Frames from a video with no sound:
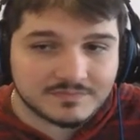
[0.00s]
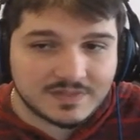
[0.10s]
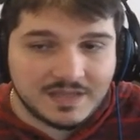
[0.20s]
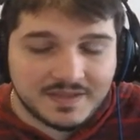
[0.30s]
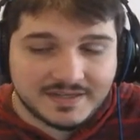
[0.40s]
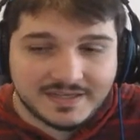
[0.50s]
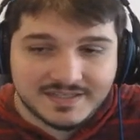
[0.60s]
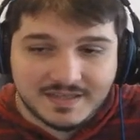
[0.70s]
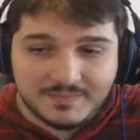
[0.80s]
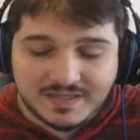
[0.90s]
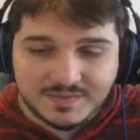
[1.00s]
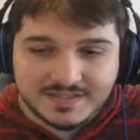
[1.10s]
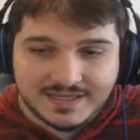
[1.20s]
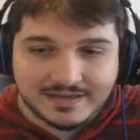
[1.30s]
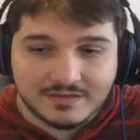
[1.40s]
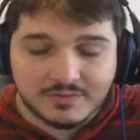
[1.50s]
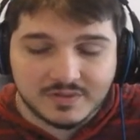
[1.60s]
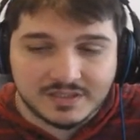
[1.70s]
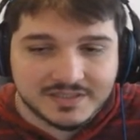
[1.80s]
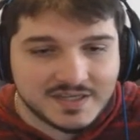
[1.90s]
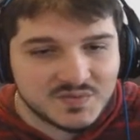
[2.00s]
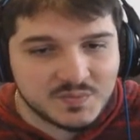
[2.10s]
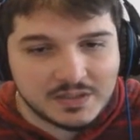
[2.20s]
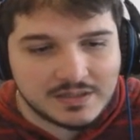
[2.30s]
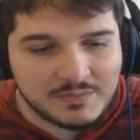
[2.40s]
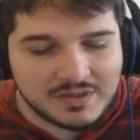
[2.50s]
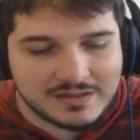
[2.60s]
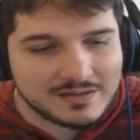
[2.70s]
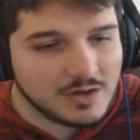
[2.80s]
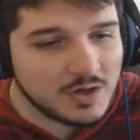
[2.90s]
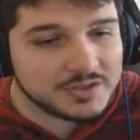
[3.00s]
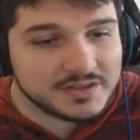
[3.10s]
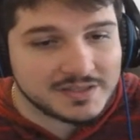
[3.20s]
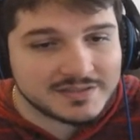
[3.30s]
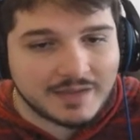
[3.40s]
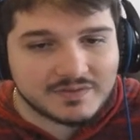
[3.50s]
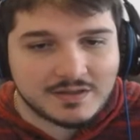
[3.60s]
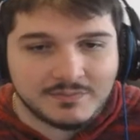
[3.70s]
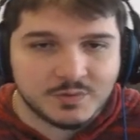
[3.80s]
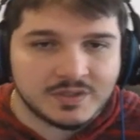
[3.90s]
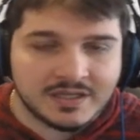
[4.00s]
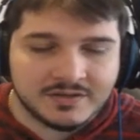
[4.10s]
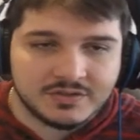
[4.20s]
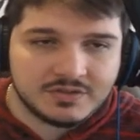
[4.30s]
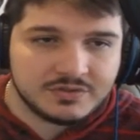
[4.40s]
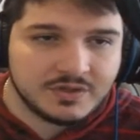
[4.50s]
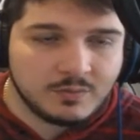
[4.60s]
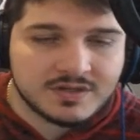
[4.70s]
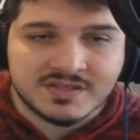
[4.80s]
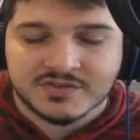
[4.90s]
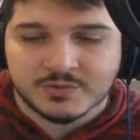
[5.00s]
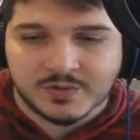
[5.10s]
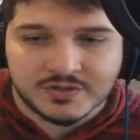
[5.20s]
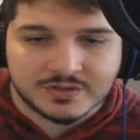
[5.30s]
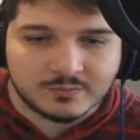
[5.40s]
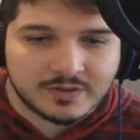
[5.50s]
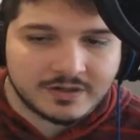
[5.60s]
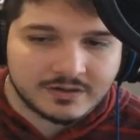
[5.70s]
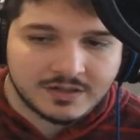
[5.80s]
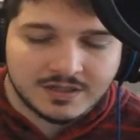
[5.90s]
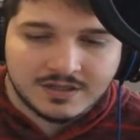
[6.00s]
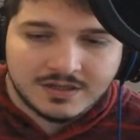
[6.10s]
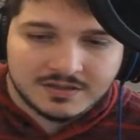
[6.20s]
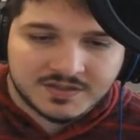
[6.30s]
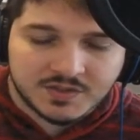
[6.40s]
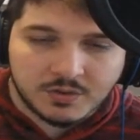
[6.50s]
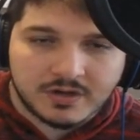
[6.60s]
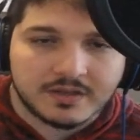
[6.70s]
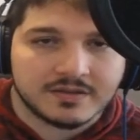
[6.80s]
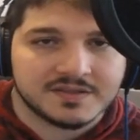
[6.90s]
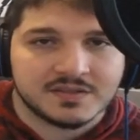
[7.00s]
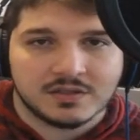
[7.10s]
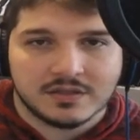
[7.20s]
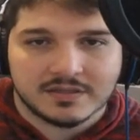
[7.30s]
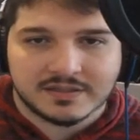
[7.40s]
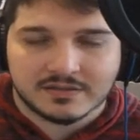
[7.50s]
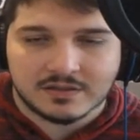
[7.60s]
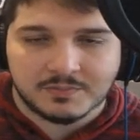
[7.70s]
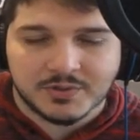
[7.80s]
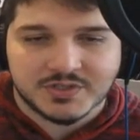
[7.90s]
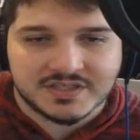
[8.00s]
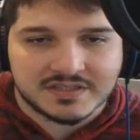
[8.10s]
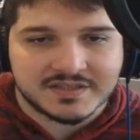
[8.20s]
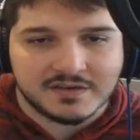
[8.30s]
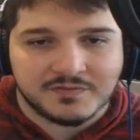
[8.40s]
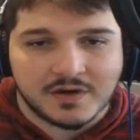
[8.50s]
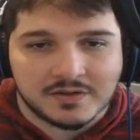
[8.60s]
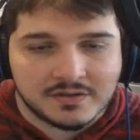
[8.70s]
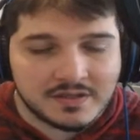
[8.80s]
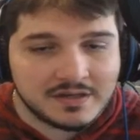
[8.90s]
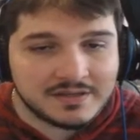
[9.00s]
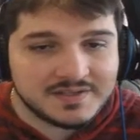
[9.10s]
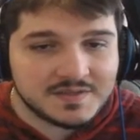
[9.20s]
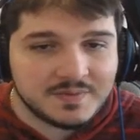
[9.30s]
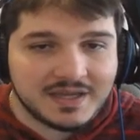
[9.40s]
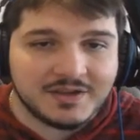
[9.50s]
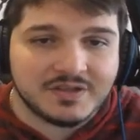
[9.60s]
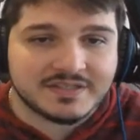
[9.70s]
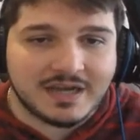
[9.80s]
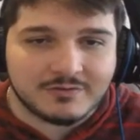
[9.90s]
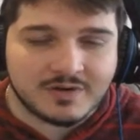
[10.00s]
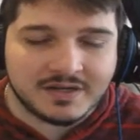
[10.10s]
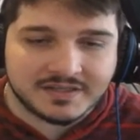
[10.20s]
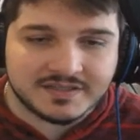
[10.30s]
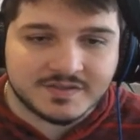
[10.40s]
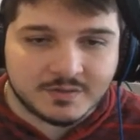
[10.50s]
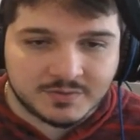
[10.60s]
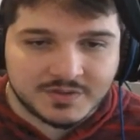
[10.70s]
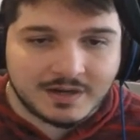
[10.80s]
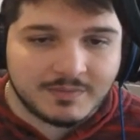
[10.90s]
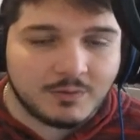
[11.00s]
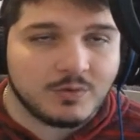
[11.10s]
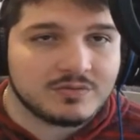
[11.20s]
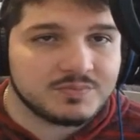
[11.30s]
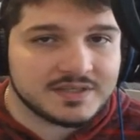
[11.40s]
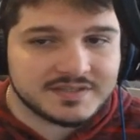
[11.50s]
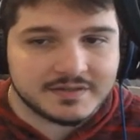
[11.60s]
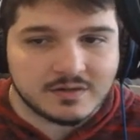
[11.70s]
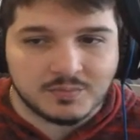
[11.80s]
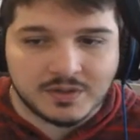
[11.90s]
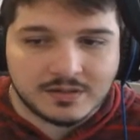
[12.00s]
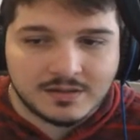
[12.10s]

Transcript: And that makes me sad. It really does. But I mean, all good things have to come to an end. You don't want a situation where the story is pushes itself farther than it needs to be. I know it's ironic considering we're talking about One Piece here, but